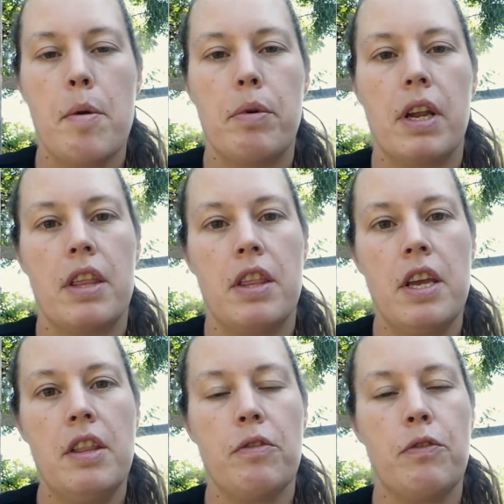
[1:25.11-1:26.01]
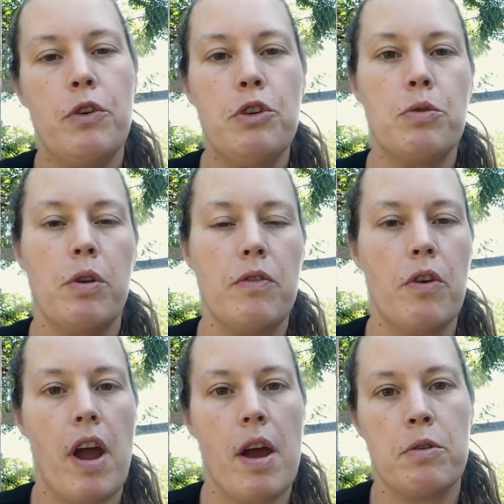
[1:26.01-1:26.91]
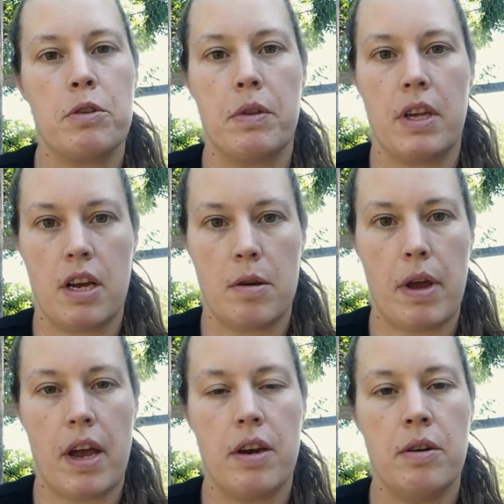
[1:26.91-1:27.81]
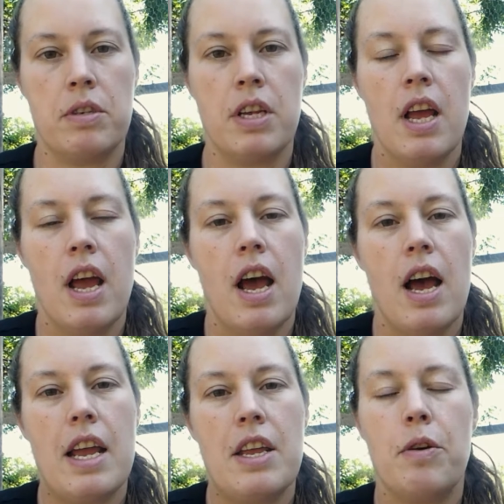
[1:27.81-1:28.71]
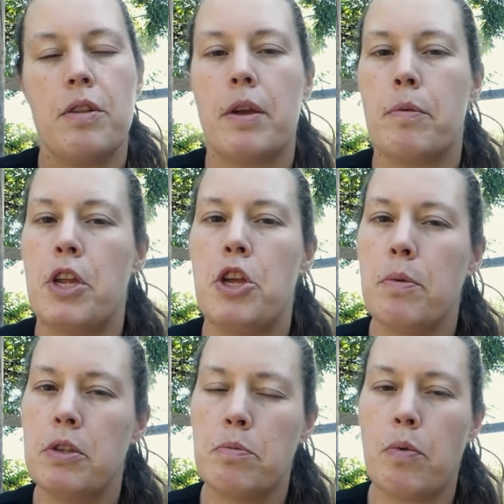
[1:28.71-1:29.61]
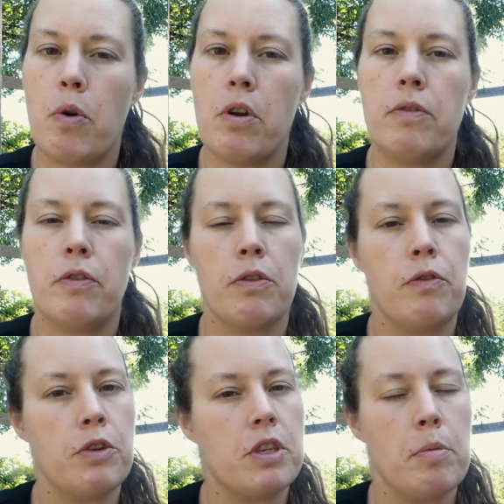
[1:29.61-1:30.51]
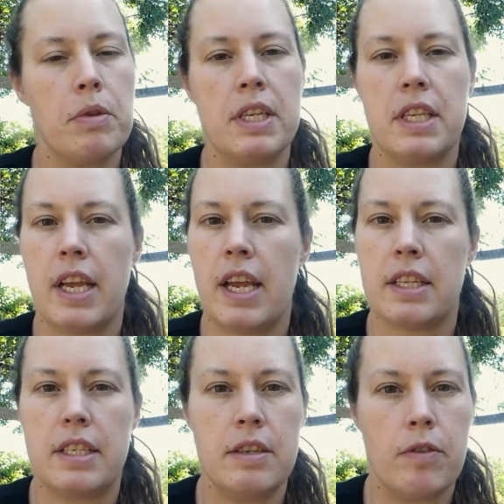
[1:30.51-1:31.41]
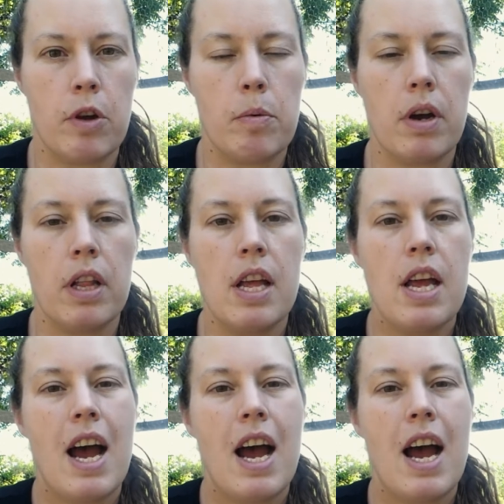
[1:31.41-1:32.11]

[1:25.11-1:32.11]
But I think the first 24 hours when they come out, like when humans are born, for the first couple days they can't see very well.